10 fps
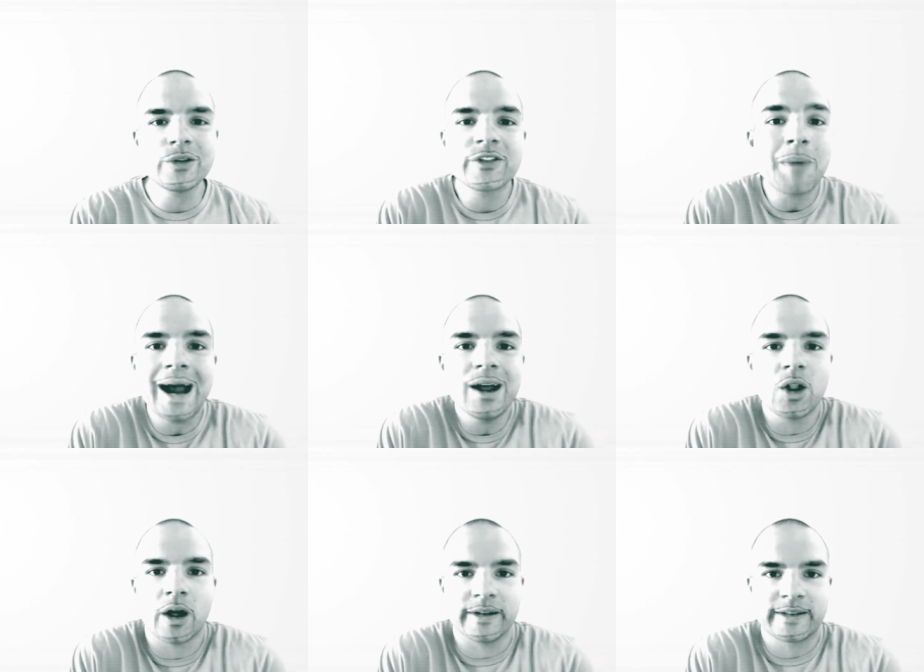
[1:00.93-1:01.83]
smile
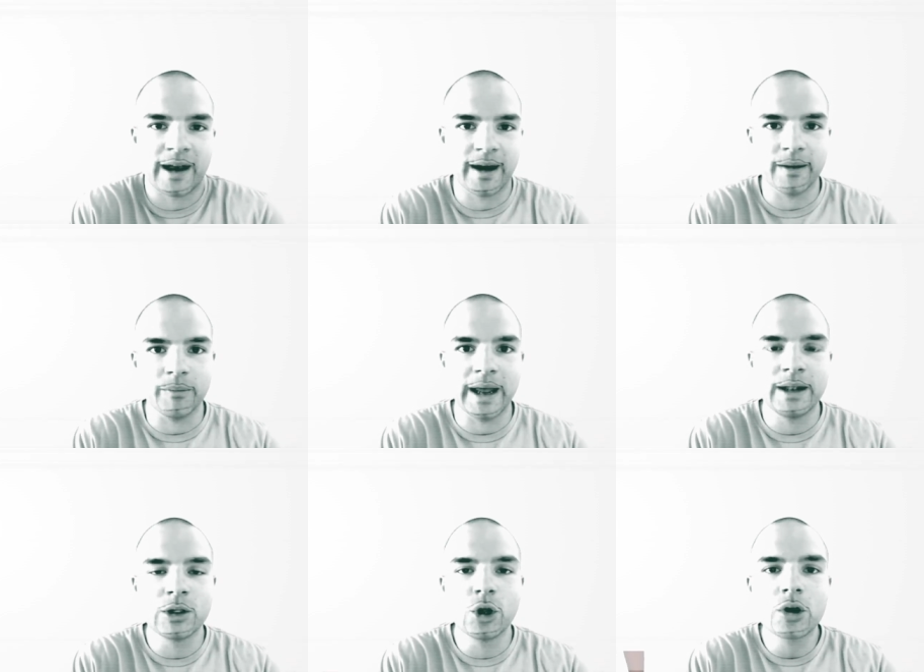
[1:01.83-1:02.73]
all the time
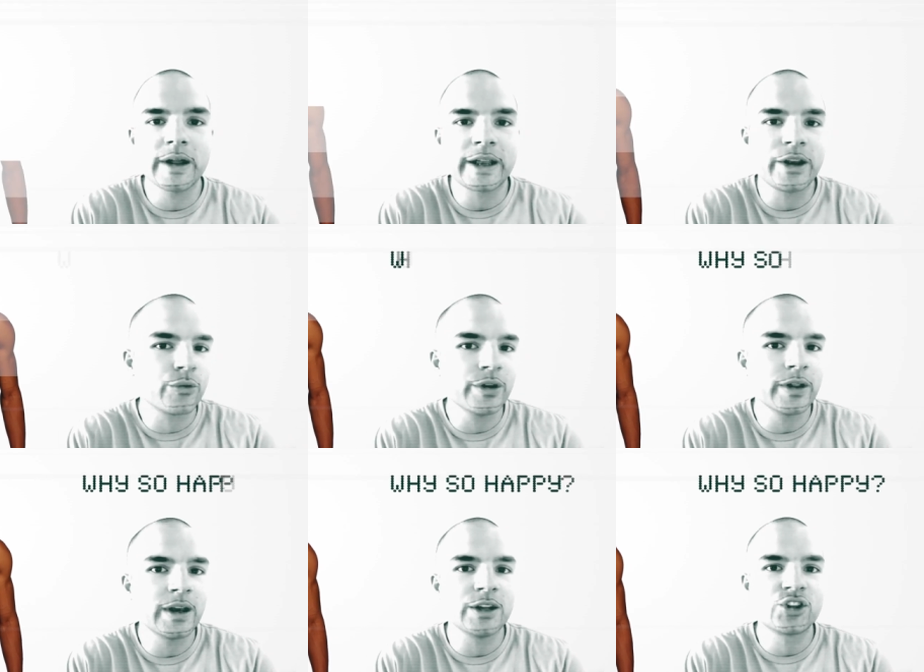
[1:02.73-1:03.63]
and look like you're
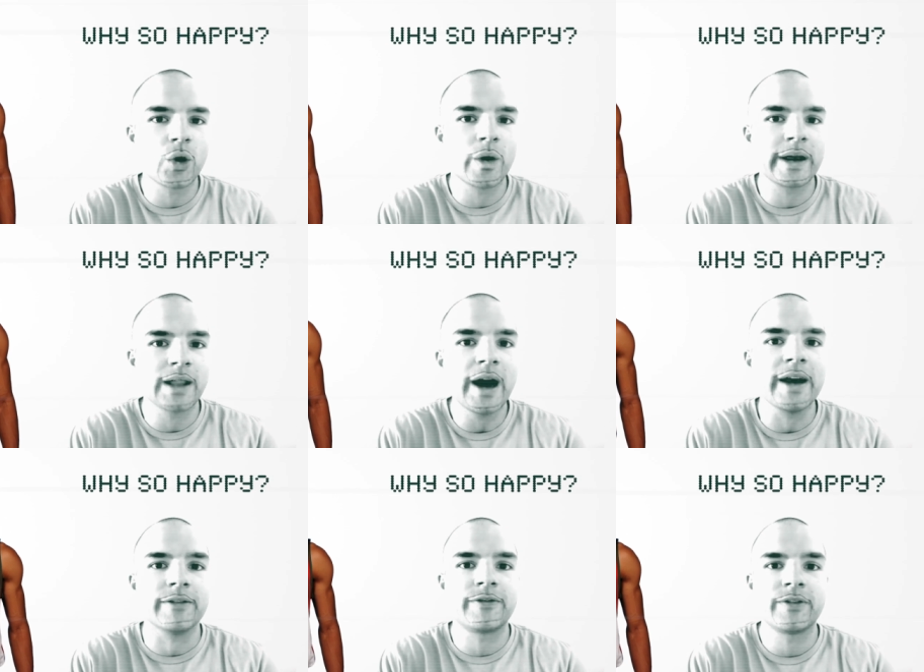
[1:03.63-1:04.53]
really enjoying
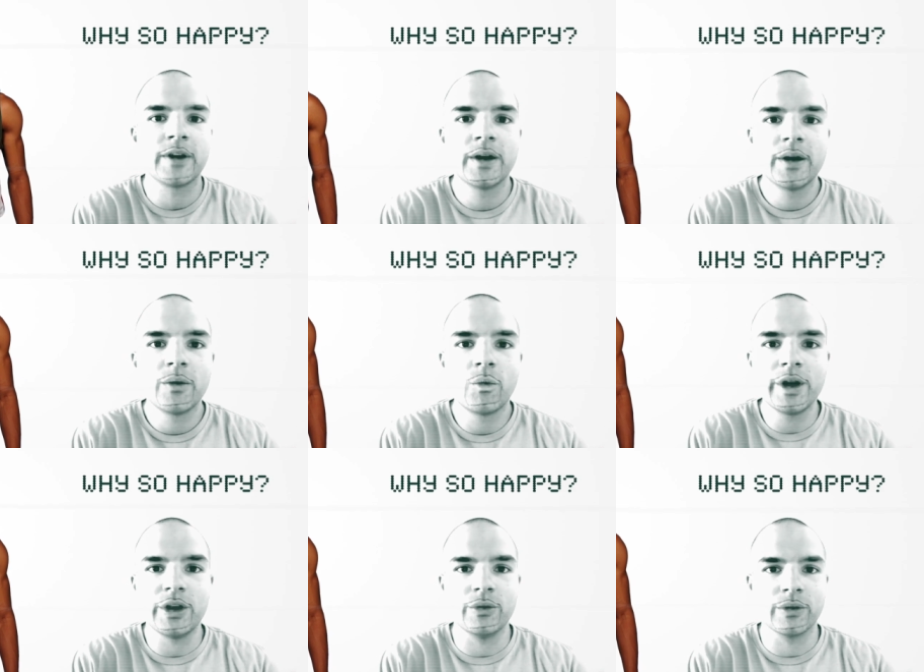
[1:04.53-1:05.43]
life? What
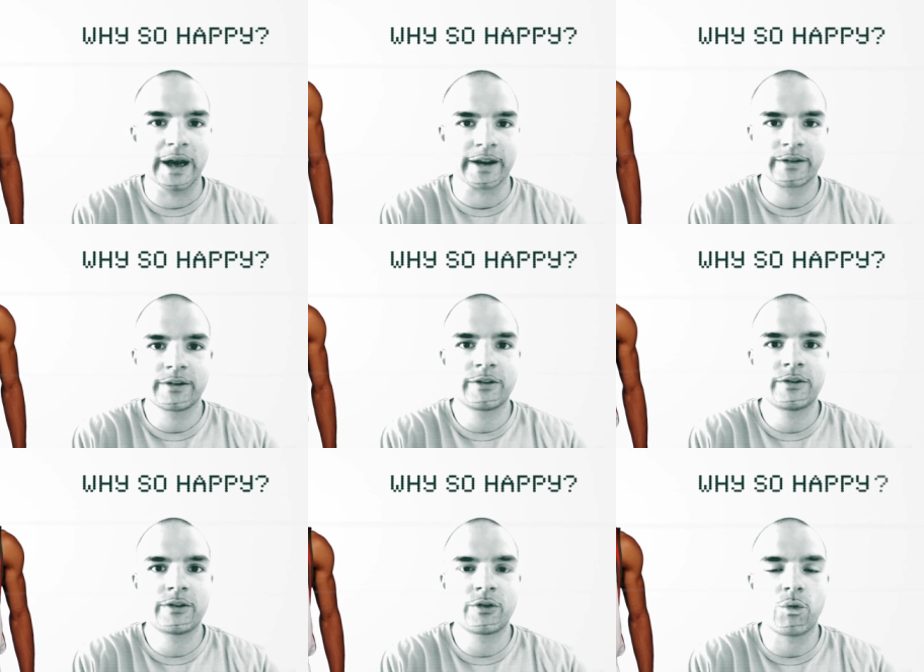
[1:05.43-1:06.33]
are you, like
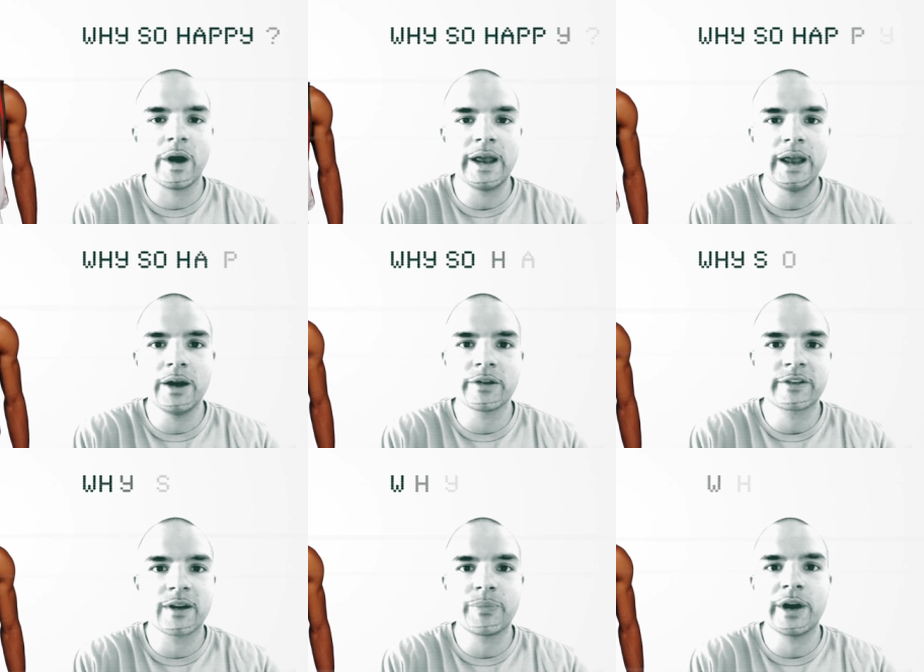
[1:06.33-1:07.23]
20 or
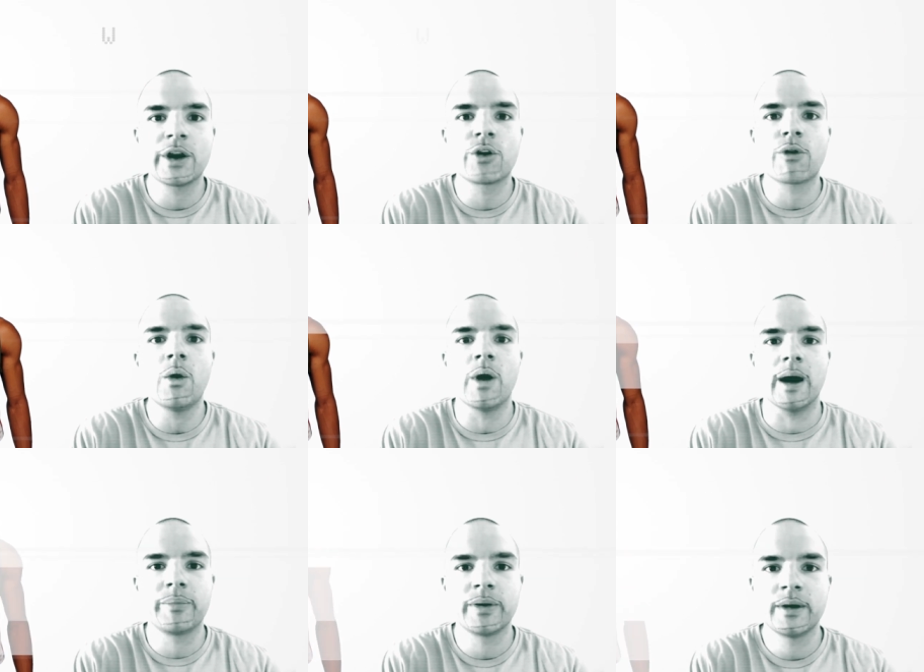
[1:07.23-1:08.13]
something? Grow up.